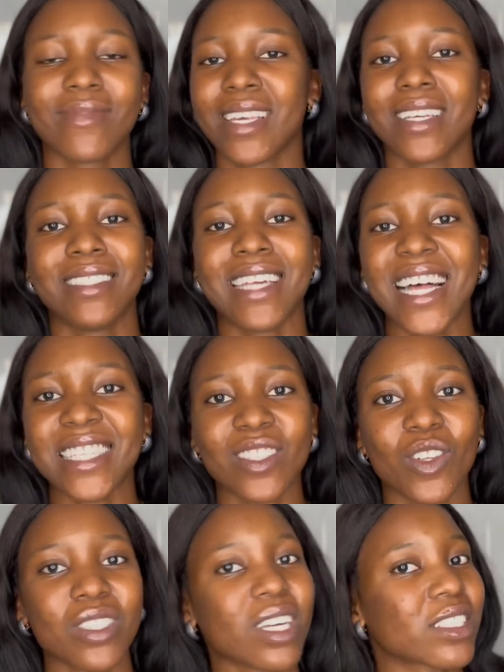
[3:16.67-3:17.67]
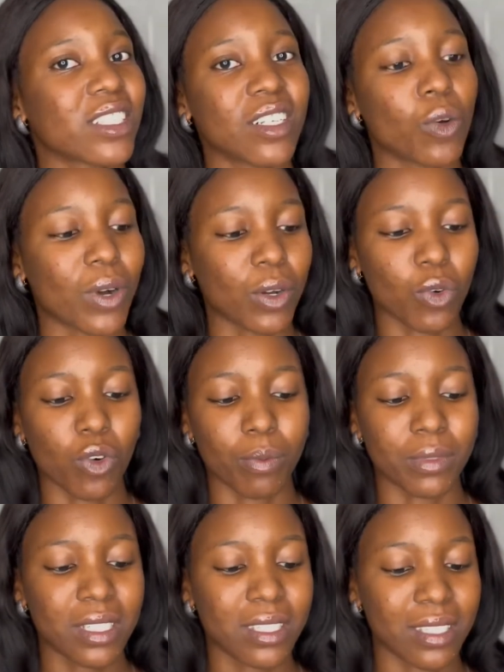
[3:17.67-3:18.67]
That's not actually 1 cup.
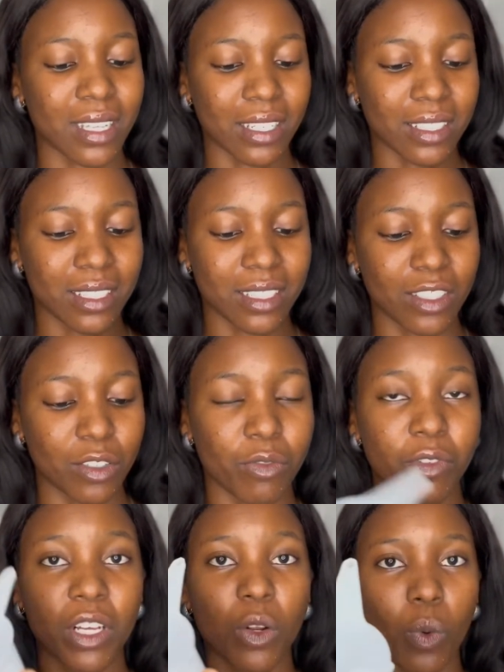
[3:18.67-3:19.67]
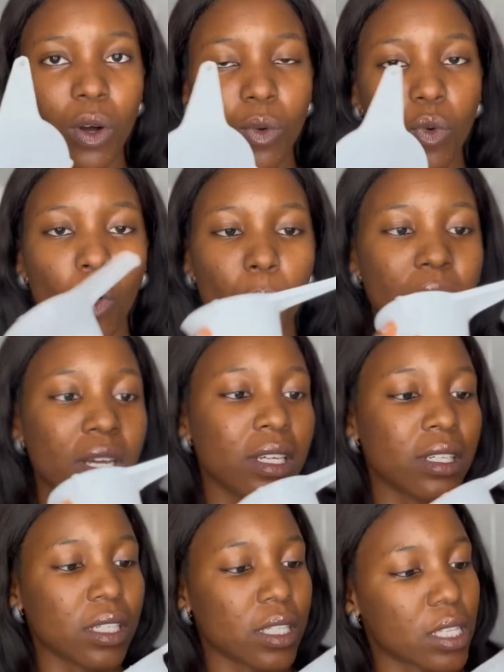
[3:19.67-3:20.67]
This is actually the real 1 cup.
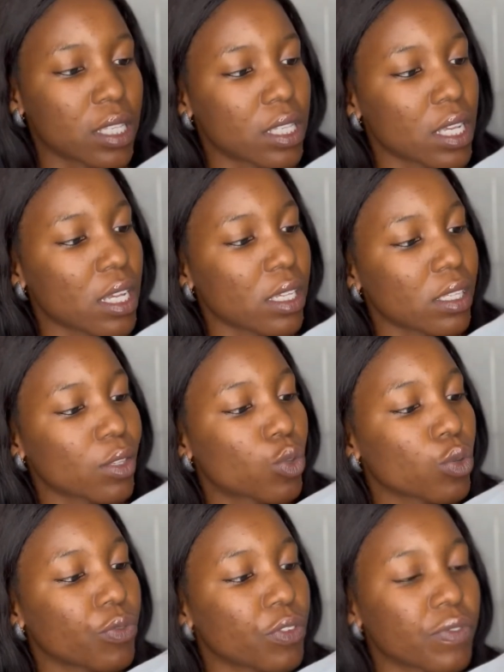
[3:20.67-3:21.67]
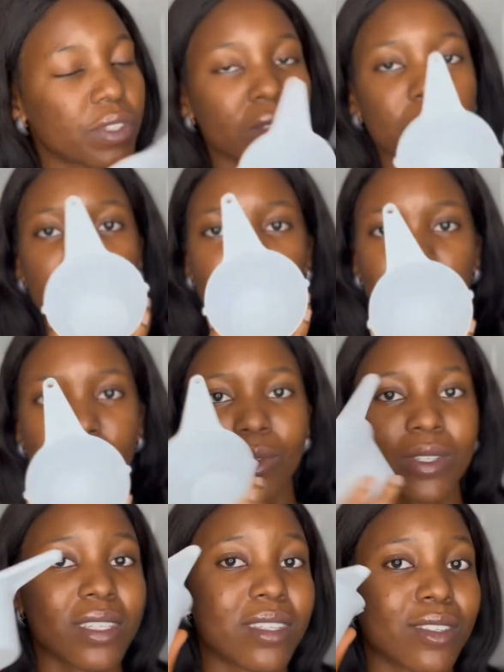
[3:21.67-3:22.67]
It says 250 ml, so
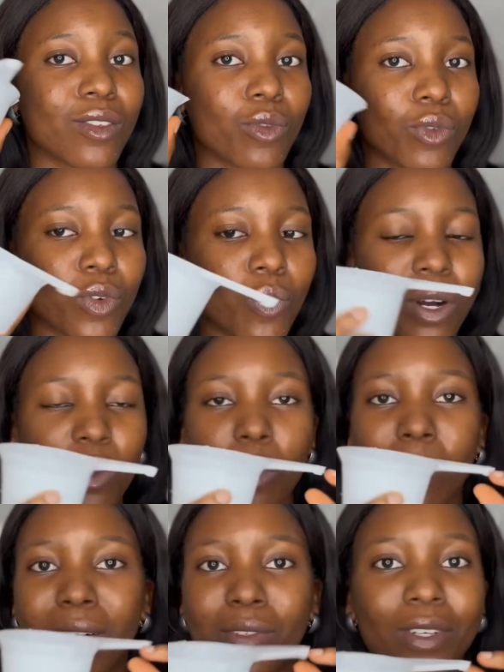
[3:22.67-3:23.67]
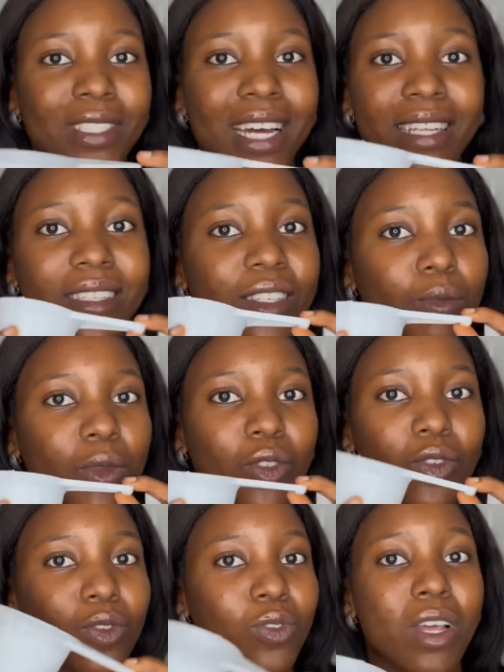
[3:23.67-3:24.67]
this is the real 1 cup and not that tin milk
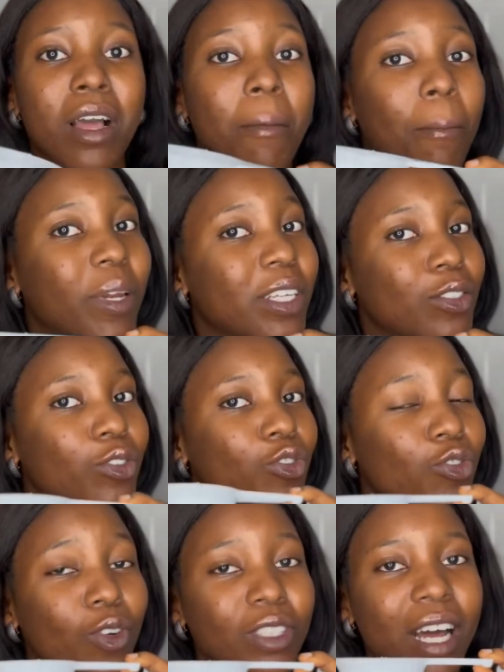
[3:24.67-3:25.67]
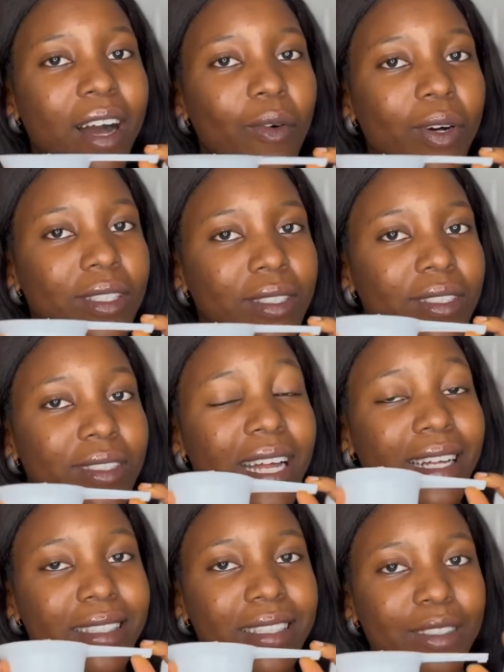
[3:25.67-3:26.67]
you use. Please throw
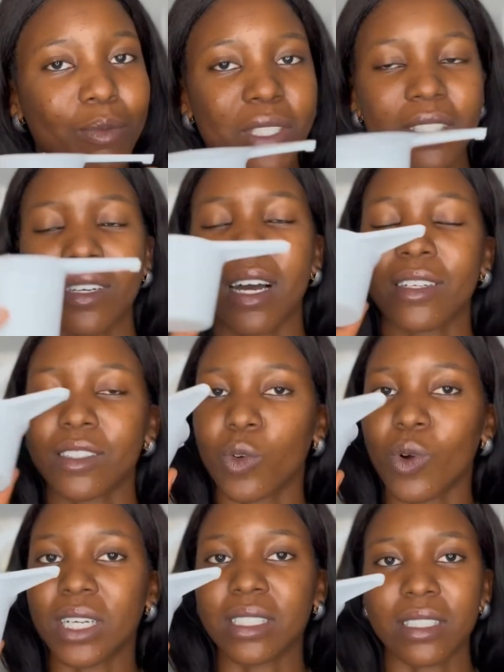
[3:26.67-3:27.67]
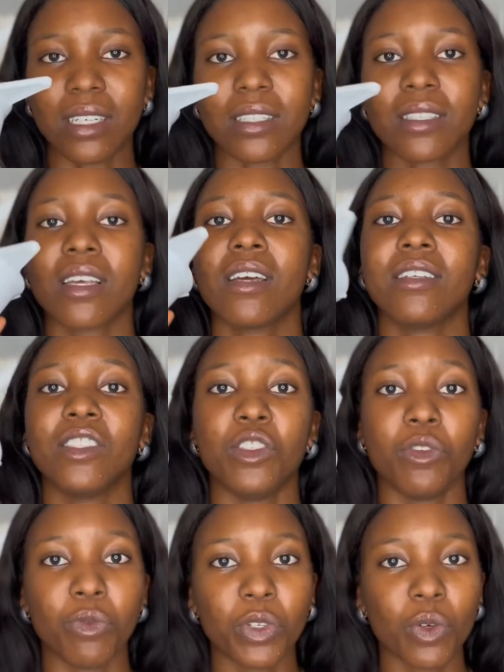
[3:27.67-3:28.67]
that tin milk and go and get the
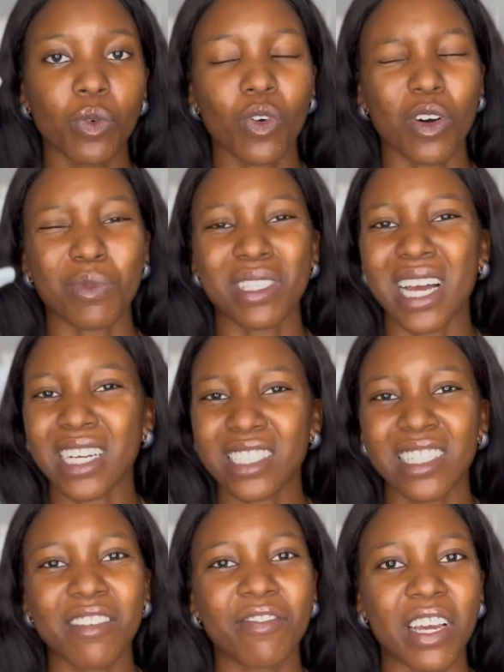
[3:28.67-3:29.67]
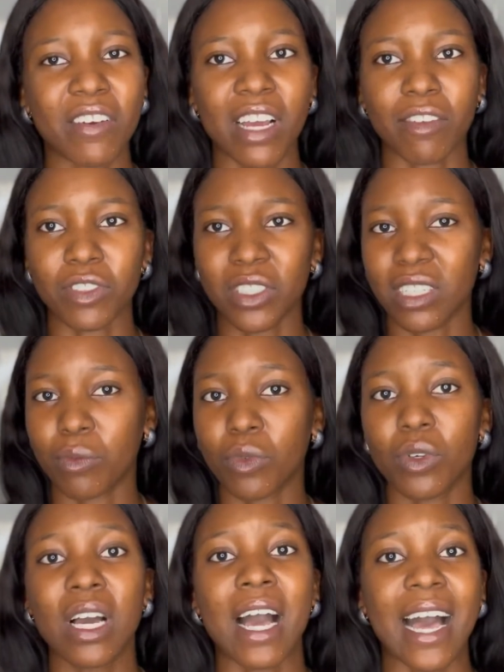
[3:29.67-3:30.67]
real cup. It's actually very
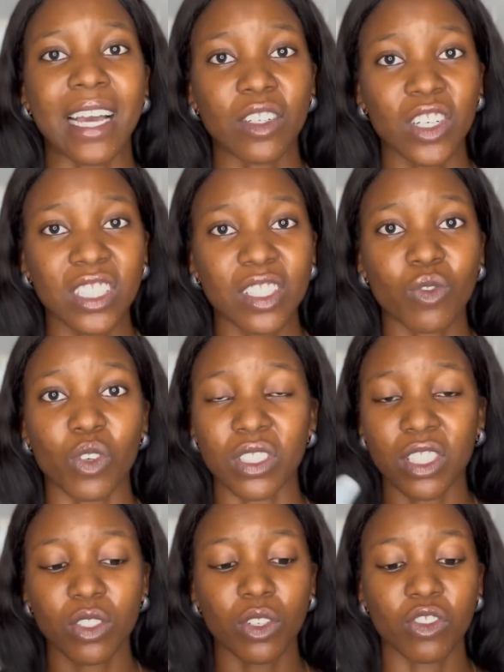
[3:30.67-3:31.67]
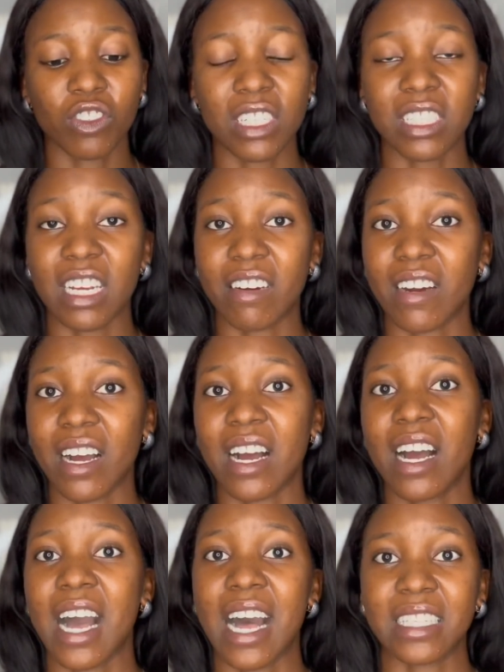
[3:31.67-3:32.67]
affordable. I got this for 600
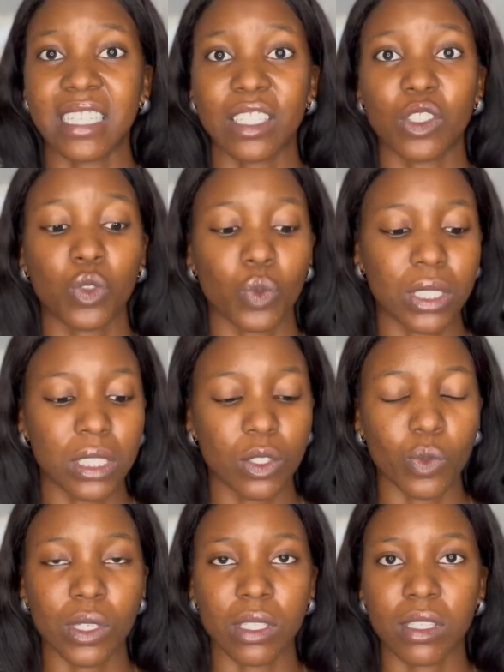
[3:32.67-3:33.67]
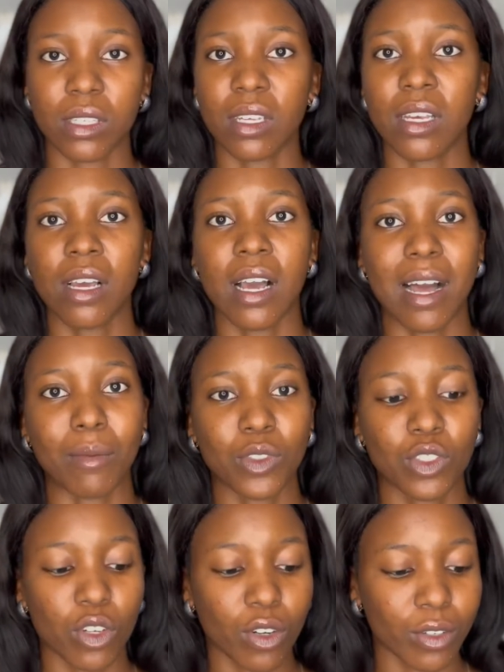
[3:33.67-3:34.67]
naira as at 2020. I'm
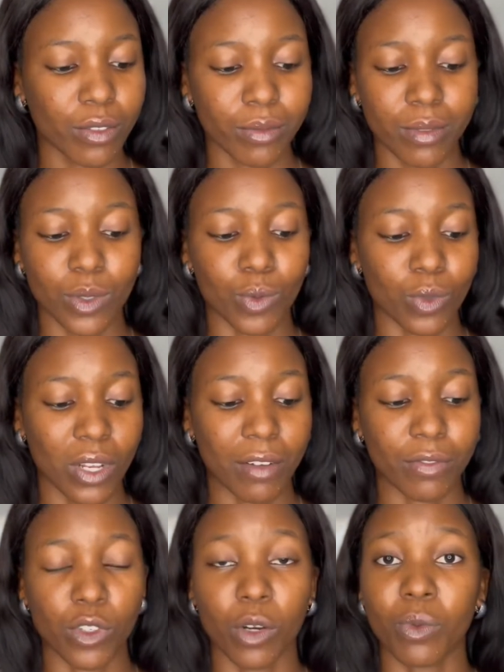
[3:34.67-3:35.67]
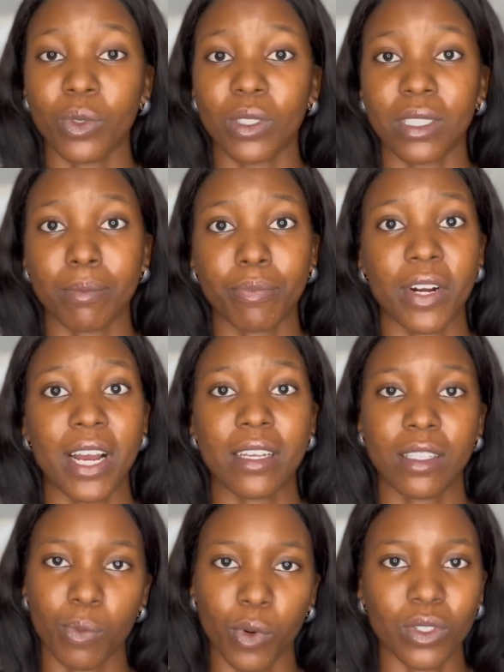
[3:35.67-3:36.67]
sure it will have doubled in
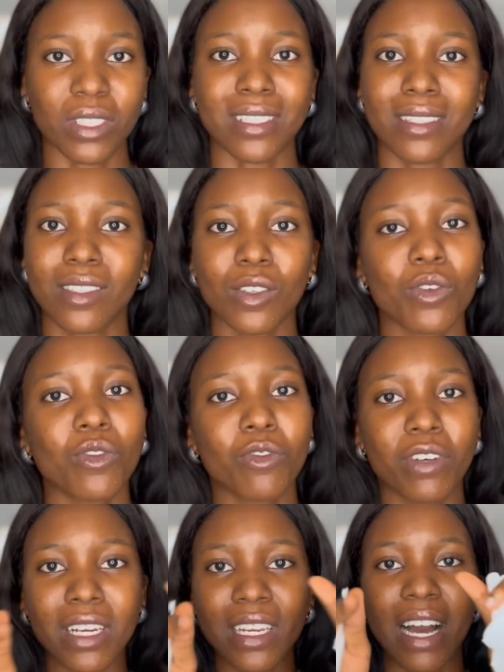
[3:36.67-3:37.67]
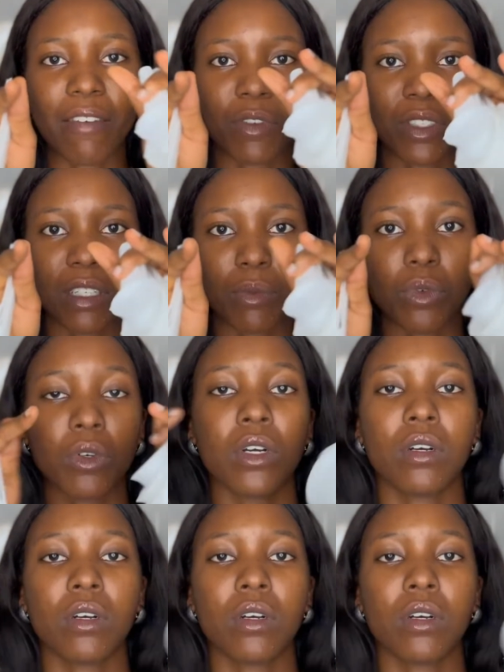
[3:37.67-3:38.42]
price, but it's still really affordable.